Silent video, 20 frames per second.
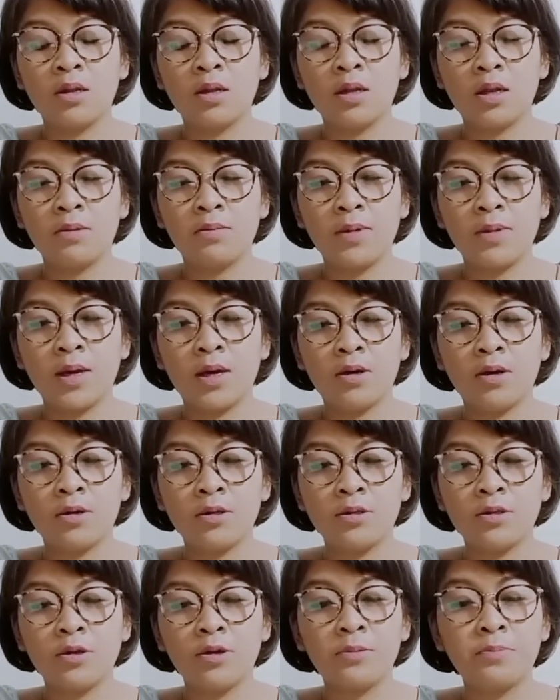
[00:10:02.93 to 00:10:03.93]
about
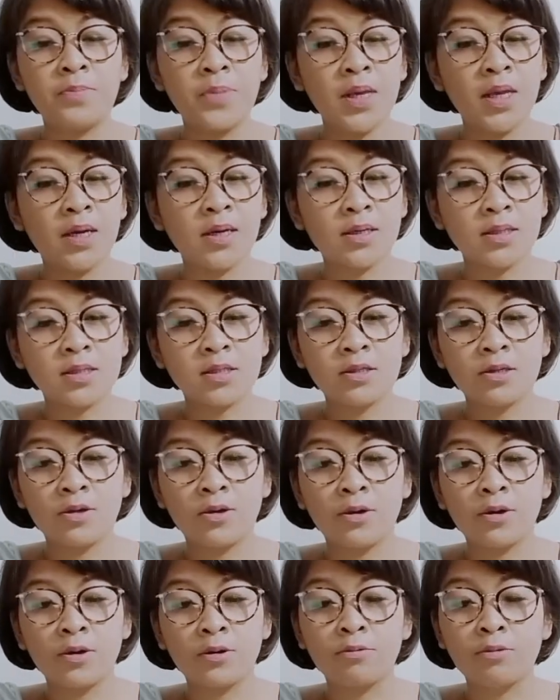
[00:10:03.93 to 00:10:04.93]
your peers, your
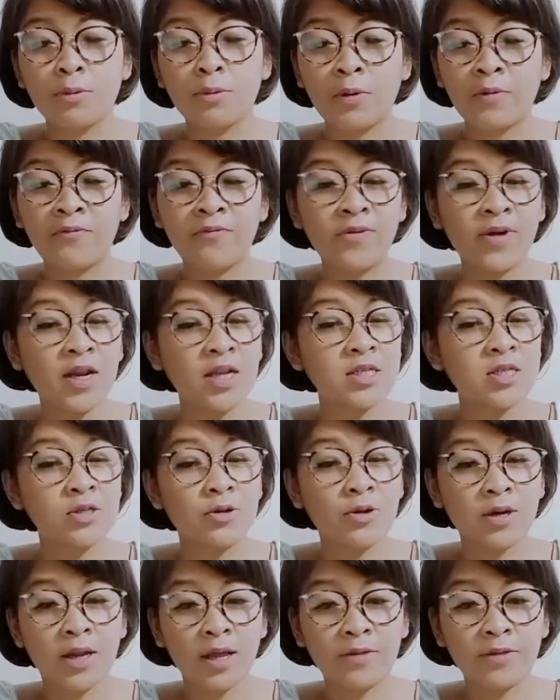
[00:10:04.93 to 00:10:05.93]
group of friends, your
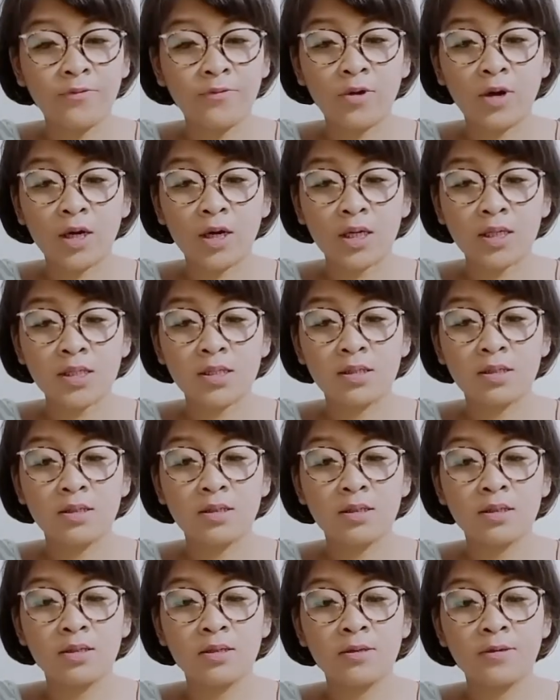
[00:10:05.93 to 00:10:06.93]
networks,
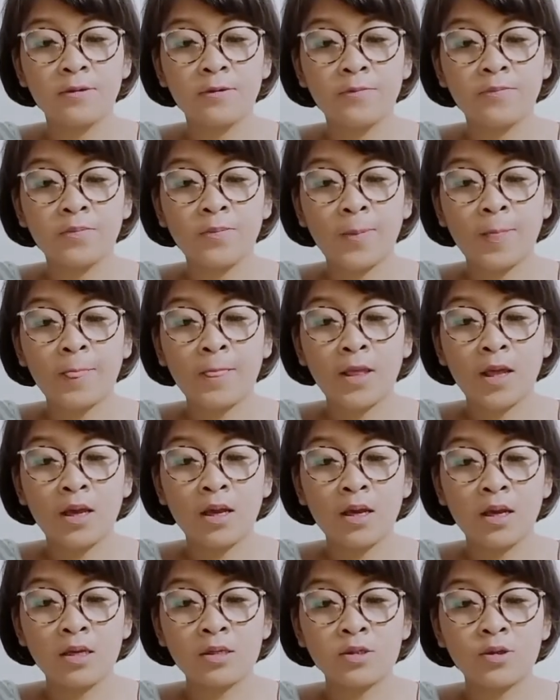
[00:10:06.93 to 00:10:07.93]

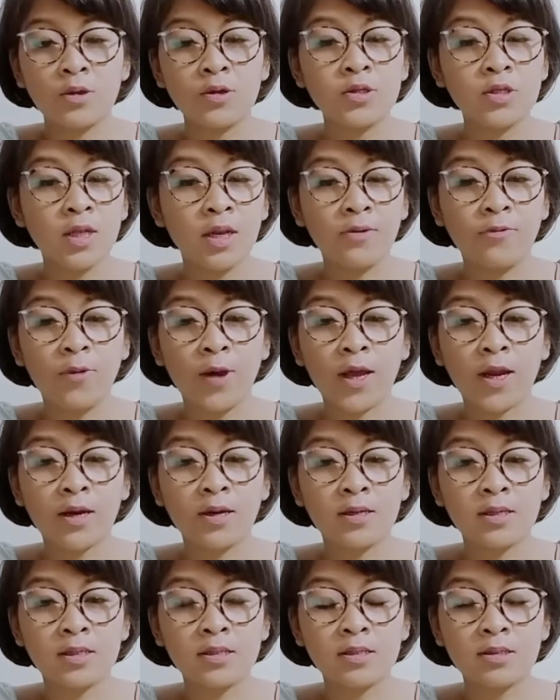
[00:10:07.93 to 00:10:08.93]
social
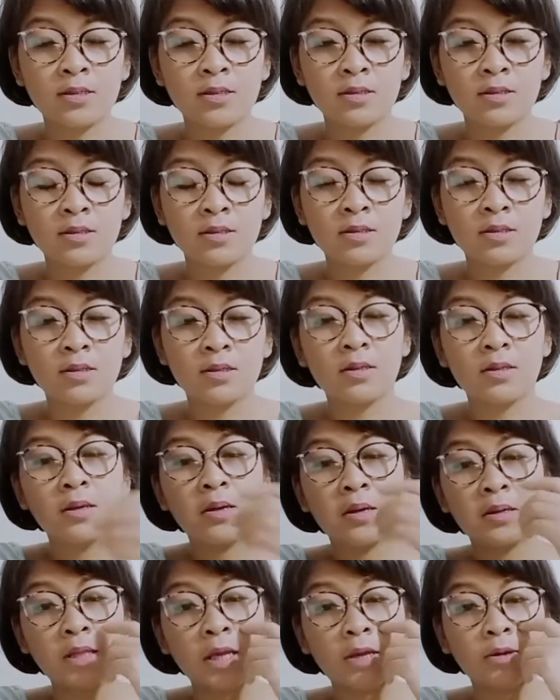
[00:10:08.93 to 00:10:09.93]
awareness,
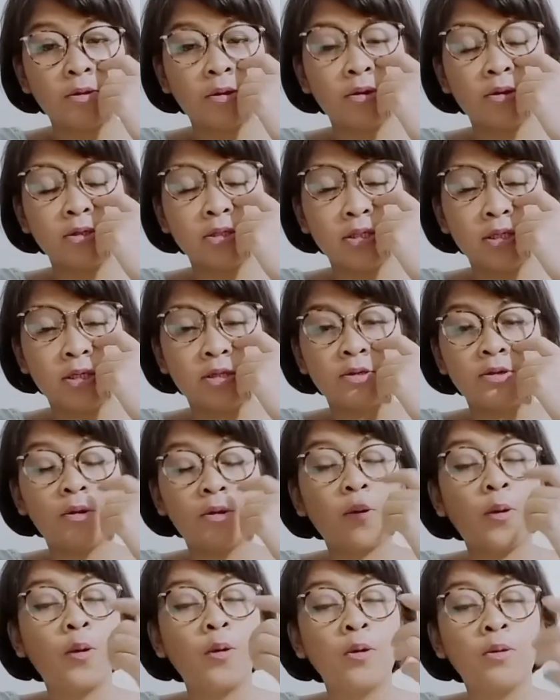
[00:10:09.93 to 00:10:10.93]
technology, your
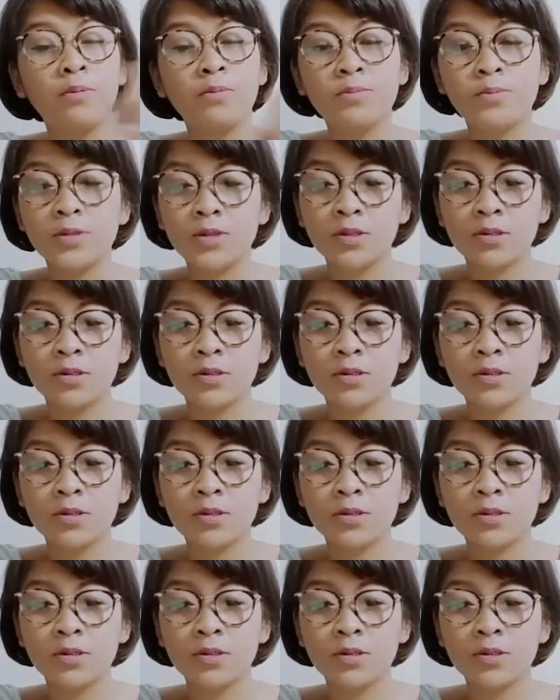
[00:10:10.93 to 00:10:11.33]
hopes.